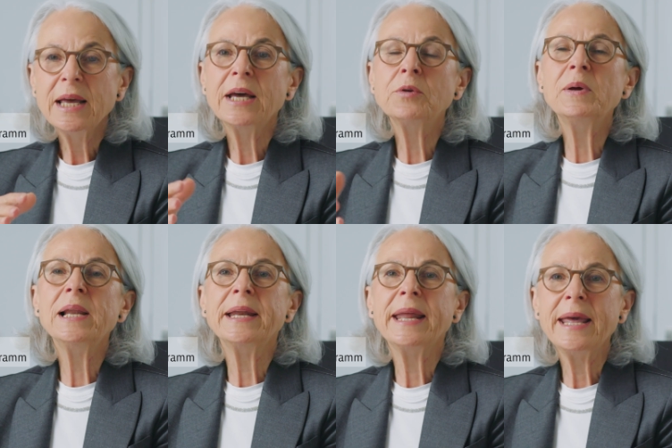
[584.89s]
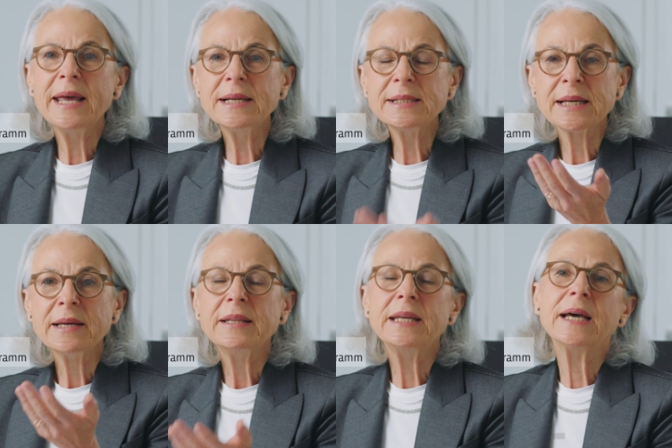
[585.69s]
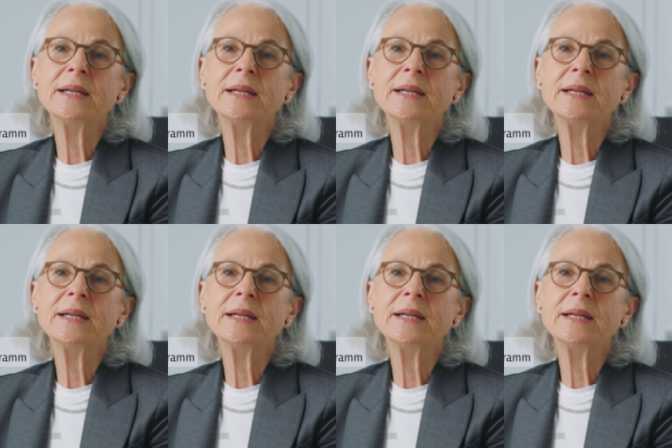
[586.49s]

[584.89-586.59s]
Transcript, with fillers: and will enhance the